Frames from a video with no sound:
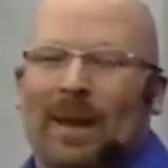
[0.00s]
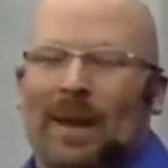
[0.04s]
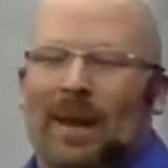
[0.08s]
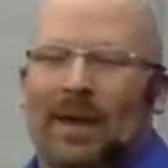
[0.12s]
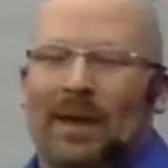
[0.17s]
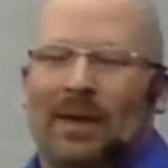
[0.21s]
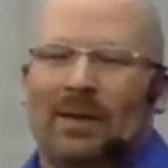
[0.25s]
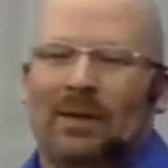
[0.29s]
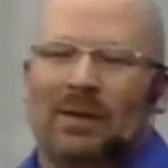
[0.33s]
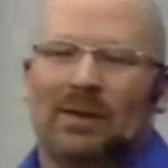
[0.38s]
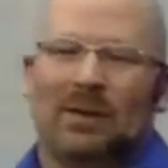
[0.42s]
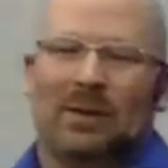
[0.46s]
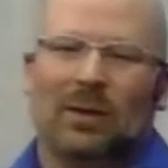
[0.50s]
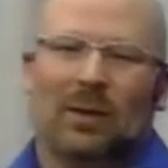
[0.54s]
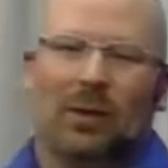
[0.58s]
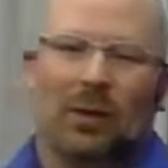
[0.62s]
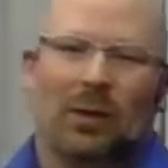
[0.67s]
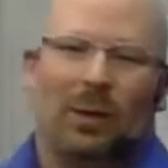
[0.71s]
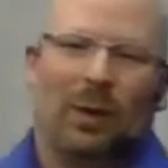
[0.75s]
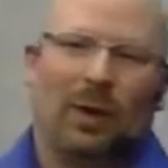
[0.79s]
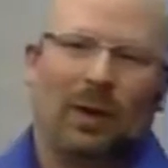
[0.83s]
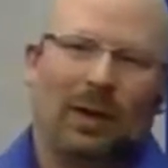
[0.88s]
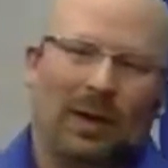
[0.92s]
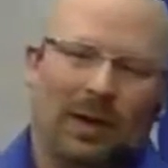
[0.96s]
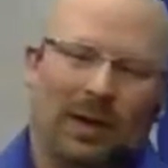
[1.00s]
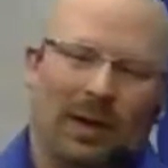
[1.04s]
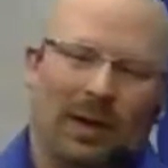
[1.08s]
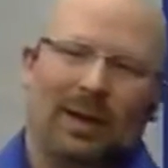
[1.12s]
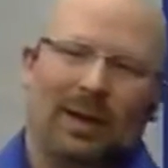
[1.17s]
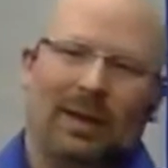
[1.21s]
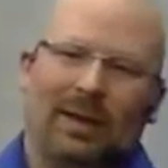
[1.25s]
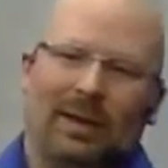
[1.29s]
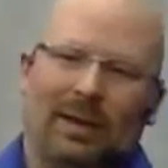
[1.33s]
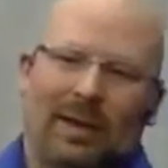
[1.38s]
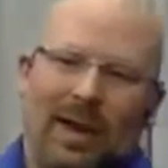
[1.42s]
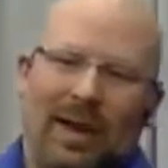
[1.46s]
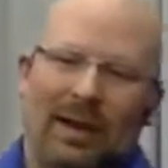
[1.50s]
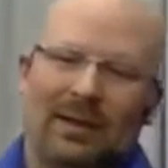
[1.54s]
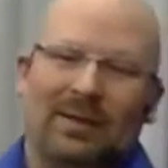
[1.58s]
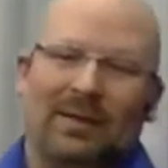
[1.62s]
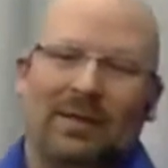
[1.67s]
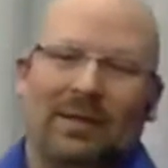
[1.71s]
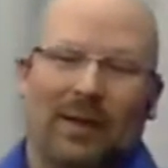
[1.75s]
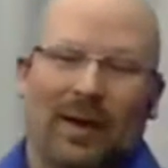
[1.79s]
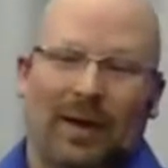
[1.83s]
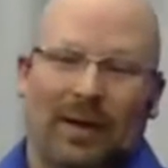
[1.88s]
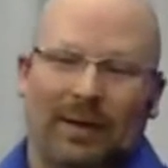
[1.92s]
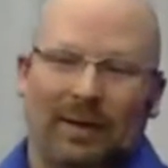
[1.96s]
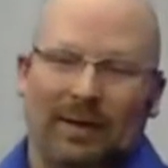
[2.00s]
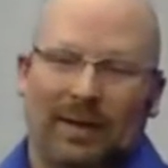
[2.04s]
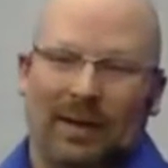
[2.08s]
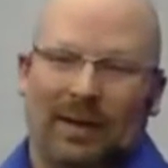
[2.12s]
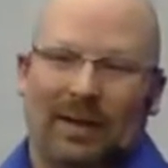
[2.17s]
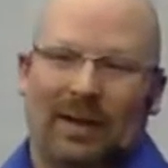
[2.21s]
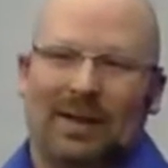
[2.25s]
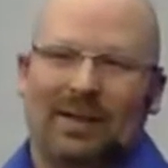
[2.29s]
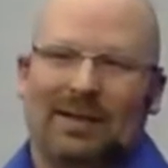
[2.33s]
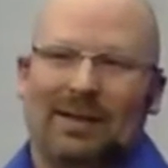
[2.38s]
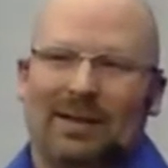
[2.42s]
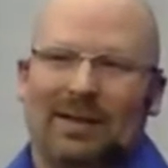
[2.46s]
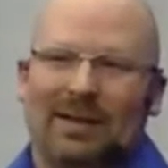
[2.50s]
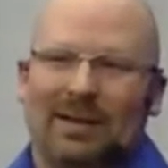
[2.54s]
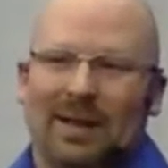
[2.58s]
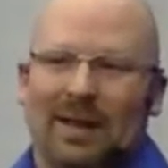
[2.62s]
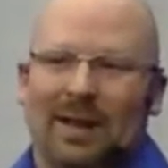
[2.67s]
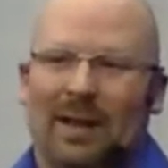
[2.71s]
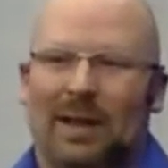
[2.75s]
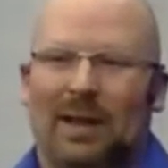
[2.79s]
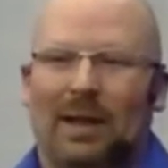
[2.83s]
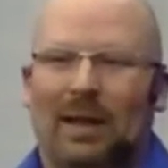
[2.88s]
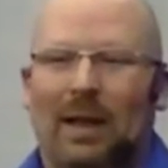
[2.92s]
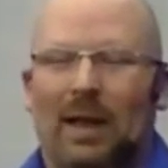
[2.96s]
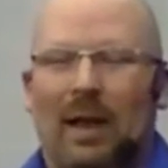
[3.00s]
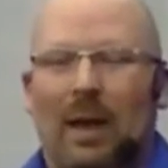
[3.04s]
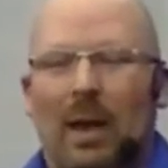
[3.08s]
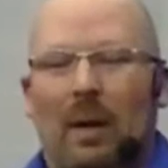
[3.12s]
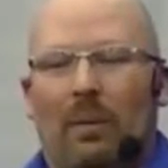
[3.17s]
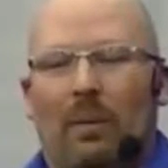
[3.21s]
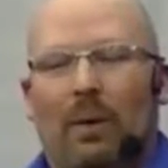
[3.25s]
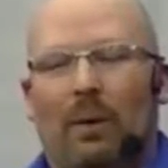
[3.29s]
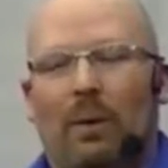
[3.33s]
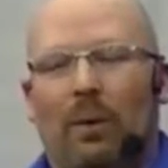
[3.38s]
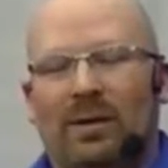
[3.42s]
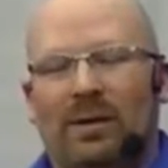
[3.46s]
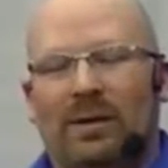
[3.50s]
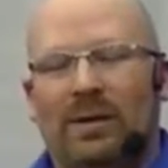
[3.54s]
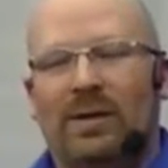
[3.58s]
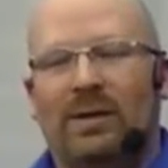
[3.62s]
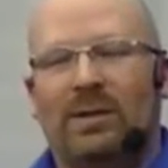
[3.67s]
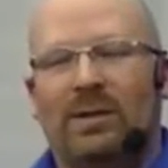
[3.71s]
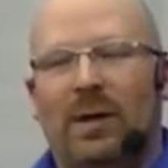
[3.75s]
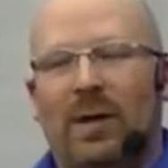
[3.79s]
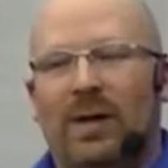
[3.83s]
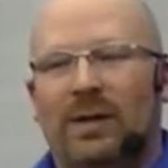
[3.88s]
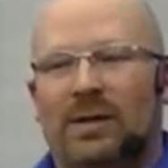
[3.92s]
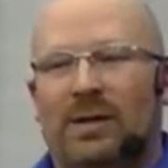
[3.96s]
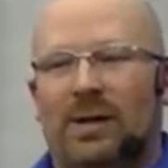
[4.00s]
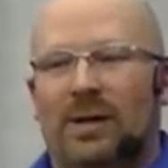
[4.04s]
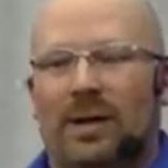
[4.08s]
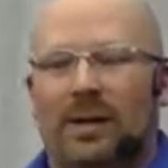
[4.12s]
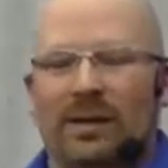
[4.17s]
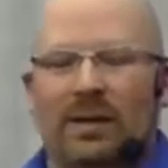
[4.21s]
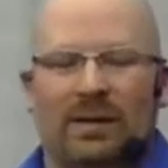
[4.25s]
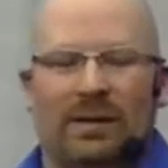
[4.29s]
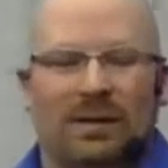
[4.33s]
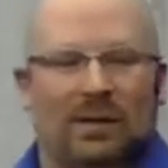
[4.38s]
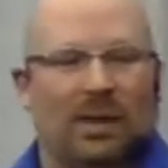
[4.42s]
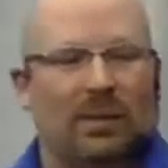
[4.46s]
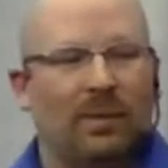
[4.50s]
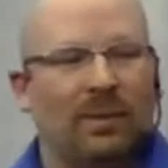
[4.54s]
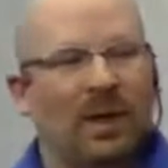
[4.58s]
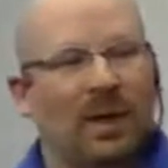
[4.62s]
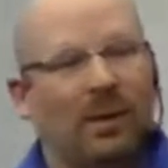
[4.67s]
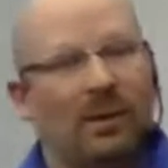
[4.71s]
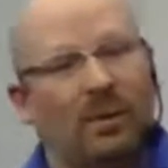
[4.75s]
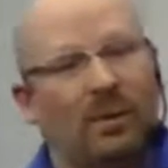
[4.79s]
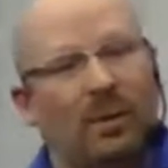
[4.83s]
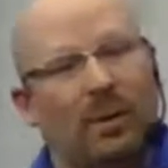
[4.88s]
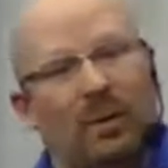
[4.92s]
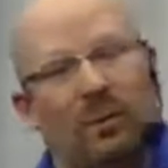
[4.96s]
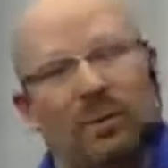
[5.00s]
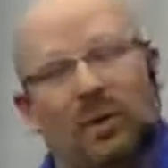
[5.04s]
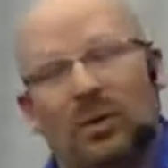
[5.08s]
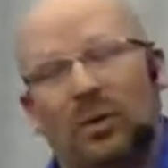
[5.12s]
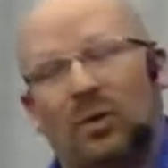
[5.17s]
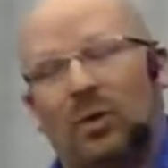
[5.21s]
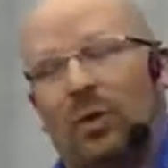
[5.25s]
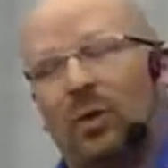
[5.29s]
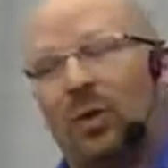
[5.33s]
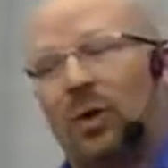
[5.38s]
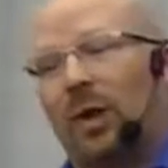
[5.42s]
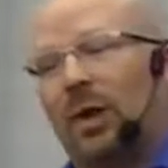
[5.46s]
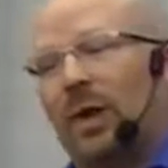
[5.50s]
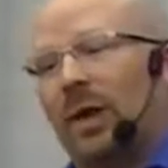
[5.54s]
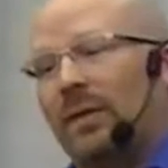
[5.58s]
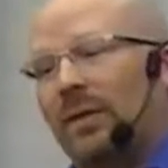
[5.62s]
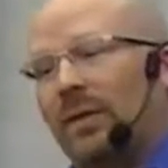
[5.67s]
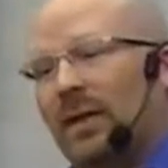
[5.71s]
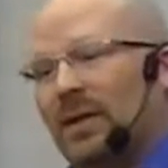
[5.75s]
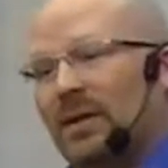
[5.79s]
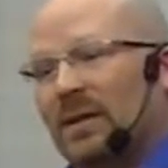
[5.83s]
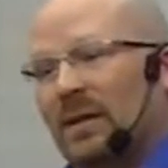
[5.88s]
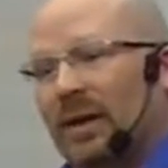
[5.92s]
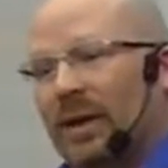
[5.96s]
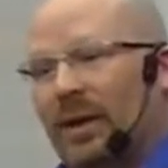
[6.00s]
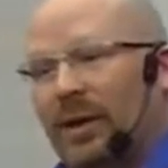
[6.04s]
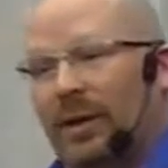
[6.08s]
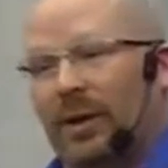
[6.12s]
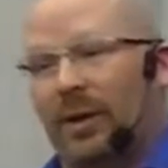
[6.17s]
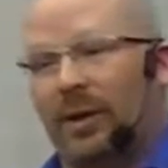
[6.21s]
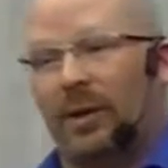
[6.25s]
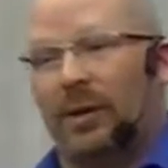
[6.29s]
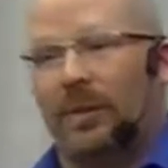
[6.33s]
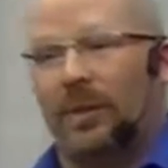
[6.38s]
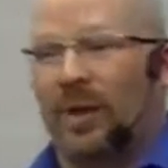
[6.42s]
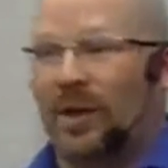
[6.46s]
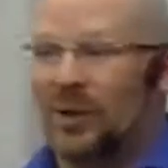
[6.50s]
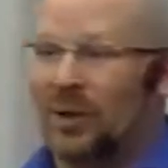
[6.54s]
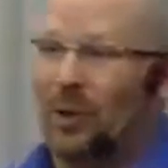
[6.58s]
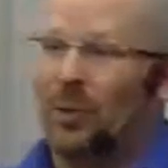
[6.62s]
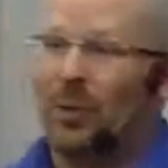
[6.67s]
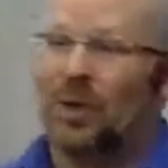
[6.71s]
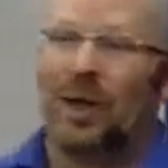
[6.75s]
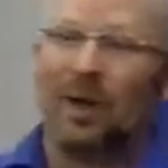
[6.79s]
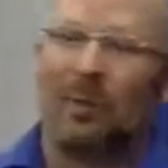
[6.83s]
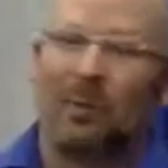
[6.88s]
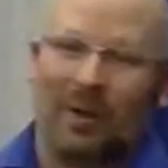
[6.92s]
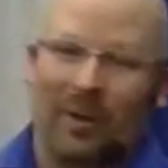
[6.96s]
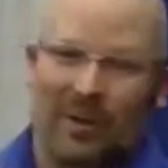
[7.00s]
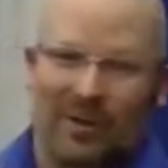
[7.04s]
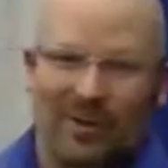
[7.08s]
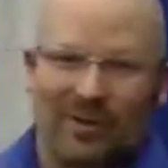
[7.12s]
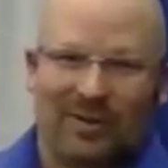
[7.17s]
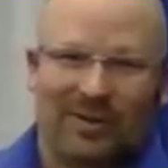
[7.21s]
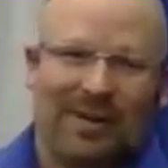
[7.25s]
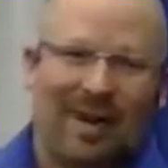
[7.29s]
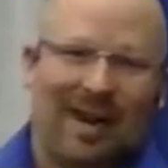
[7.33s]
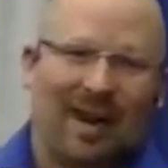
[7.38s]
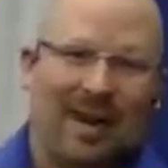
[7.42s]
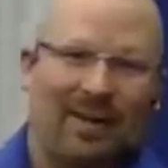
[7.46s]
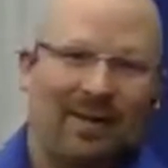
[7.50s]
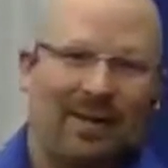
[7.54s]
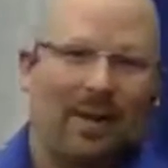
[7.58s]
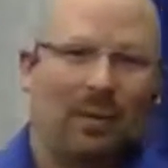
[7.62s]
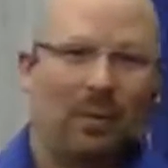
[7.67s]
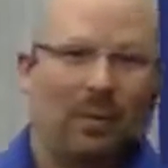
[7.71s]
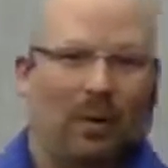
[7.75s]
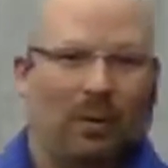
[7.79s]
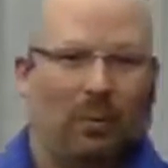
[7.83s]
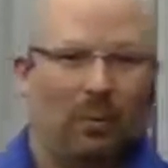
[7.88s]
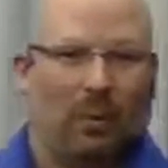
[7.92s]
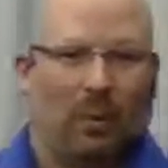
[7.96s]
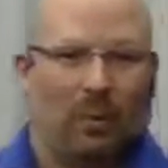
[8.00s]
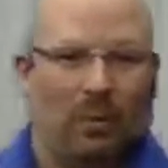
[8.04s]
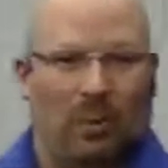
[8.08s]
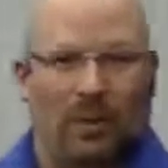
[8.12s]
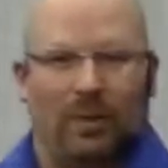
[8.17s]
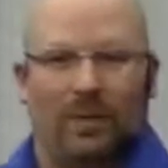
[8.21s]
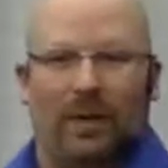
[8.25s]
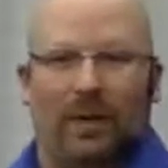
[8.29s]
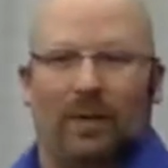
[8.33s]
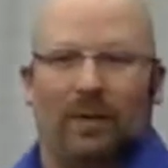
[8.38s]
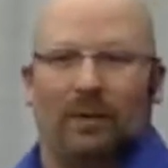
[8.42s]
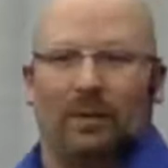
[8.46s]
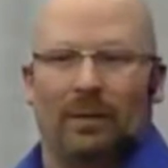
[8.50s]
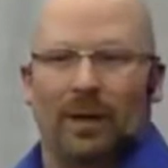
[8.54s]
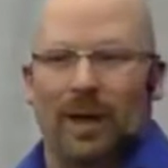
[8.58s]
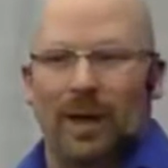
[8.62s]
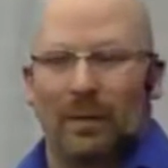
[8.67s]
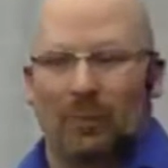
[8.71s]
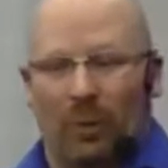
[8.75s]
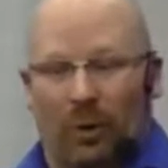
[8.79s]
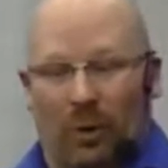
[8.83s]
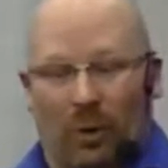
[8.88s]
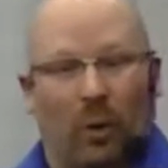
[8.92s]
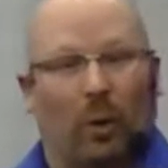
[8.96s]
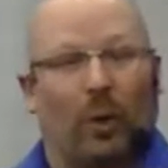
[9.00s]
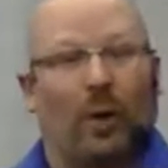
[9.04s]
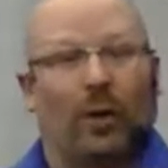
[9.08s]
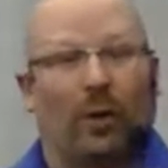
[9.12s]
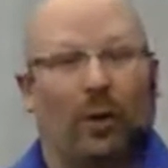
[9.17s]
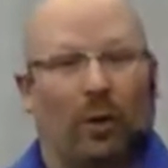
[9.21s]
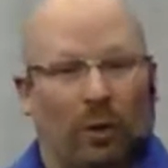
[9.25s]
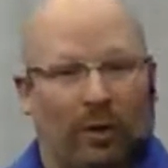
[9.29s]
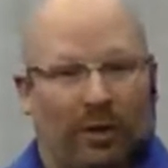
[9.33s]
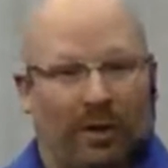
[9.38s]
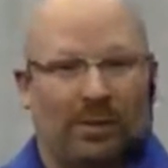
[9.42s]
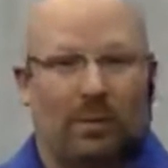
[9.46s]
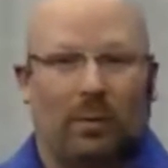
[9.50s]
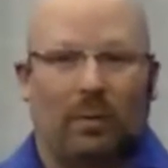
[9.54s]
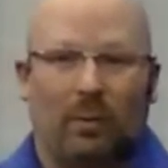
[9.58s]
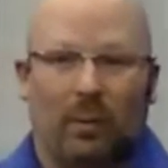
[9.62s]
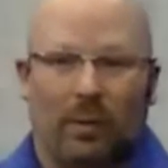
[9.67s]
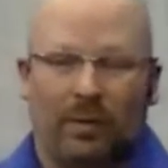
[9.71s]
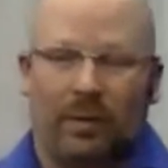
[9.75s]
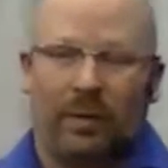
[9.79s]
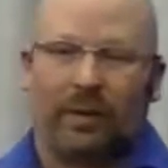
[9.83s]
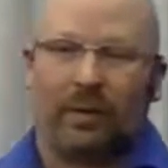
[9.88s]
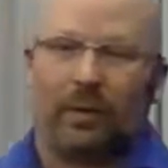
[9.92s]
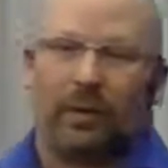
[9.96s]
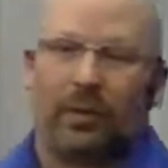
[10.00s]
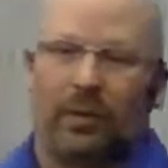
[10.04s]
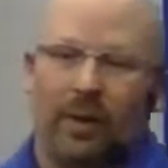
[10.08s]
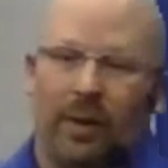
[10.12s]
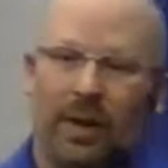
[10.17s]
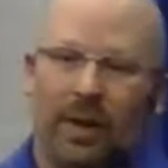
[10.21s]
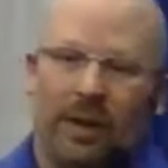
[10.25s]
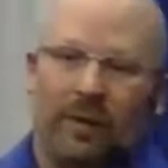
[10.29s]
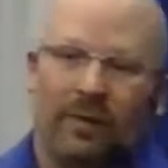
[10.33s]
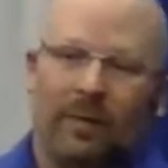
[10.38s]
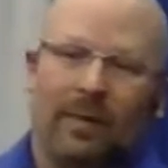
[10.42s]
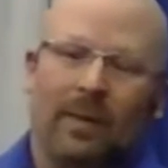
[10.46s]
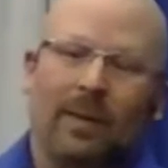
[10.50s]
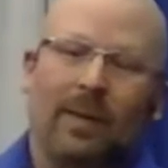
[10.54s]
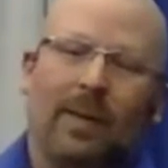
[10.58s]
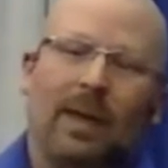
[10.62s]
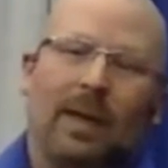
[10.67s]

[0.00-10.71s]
And so that's fun and that's exciting. But what's interesting is sometimes we can be shown a life that's linear, that you and I would understand that we're moving and we're growing old as we're moving through the life.